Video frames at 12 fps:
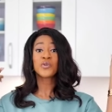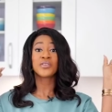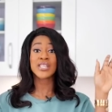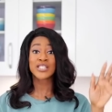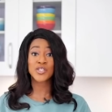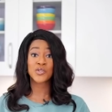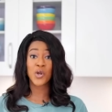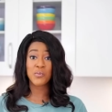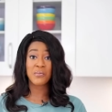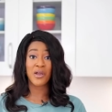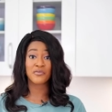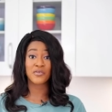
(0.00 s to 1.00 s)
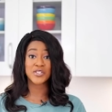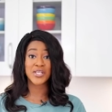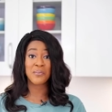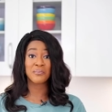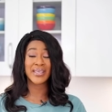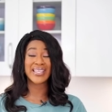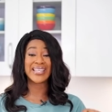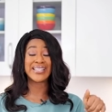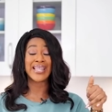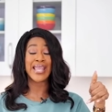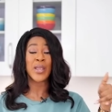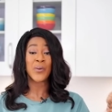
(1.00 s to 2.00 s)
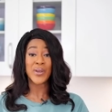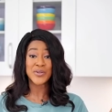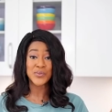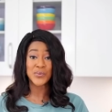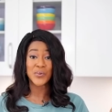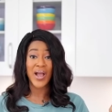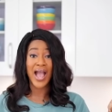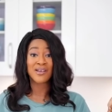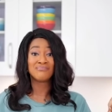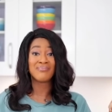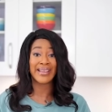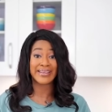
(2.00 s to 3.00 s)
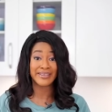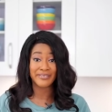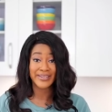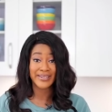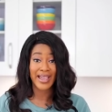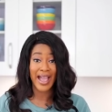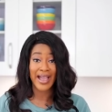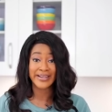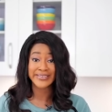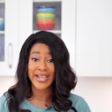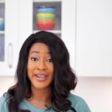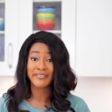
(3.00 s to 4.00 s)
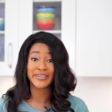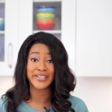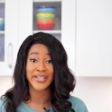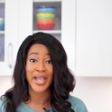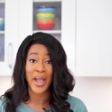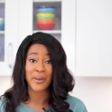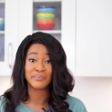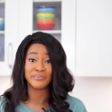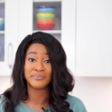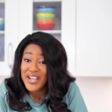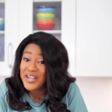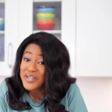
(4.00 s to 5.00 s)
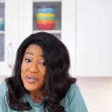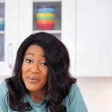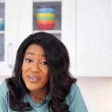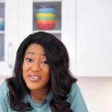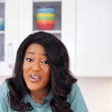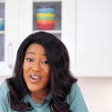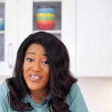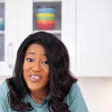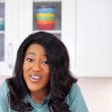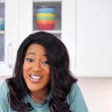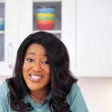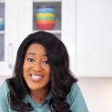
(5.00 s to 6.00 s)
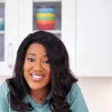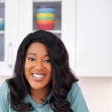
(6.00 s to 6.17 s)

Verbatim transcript: this is going to be my first time making Ewedu and Gbegiri, and I really am a little bit nervous.